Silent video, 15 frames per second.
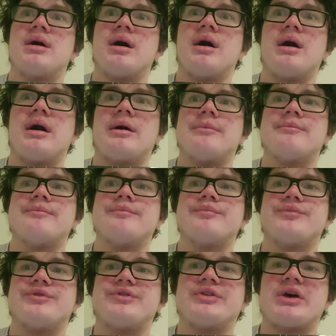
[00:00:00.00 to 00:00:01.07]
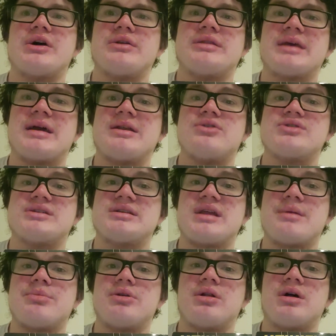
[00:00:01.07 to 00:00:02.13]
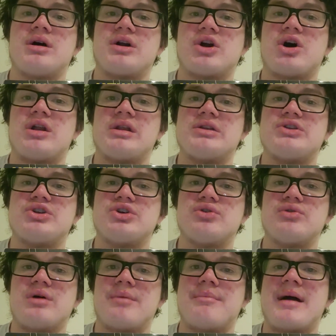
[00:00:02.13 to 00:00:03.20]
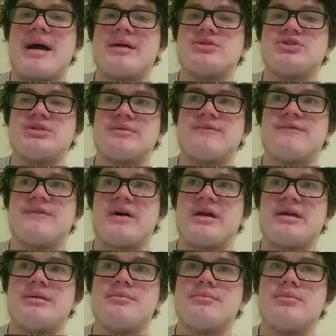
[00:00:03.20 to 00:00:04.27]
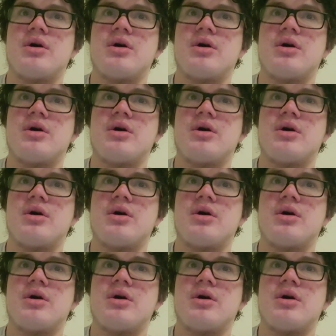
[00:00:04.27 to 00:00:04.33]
So Thanos and Nebula got into a match and fight.